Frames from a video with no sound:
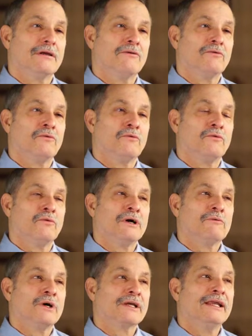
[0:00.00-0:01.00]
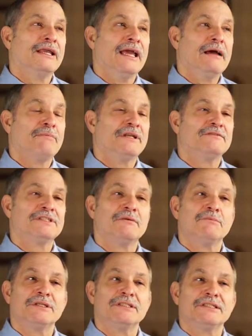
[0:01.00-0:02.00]
what can happen if
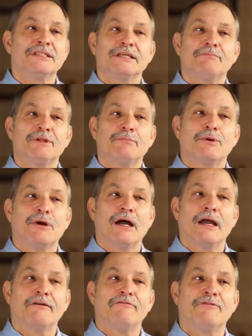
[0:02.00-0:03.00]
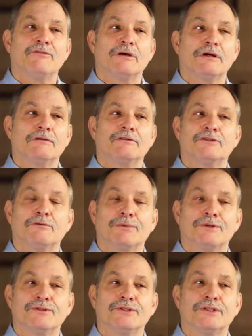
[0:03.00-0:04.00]
someone is sleep deprived to a
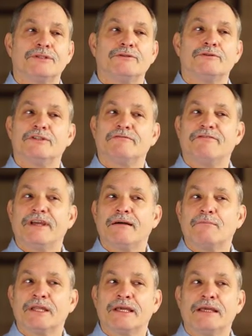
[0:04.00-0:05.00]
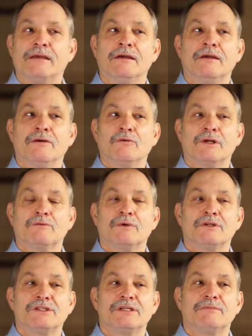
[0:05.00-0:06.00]
person or to family?
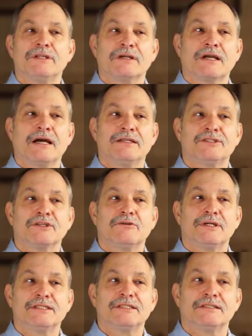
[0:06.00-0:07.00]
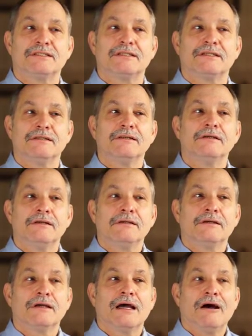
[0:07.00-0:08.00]
What are some of the consequences, and
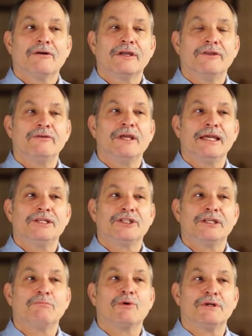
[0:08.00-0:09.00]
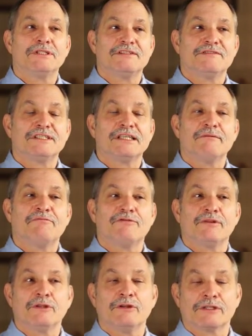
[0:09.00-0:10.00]
how can you gauge the importance of sleep
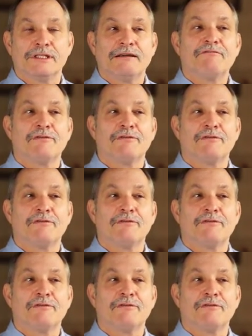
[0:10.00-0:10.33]
looked at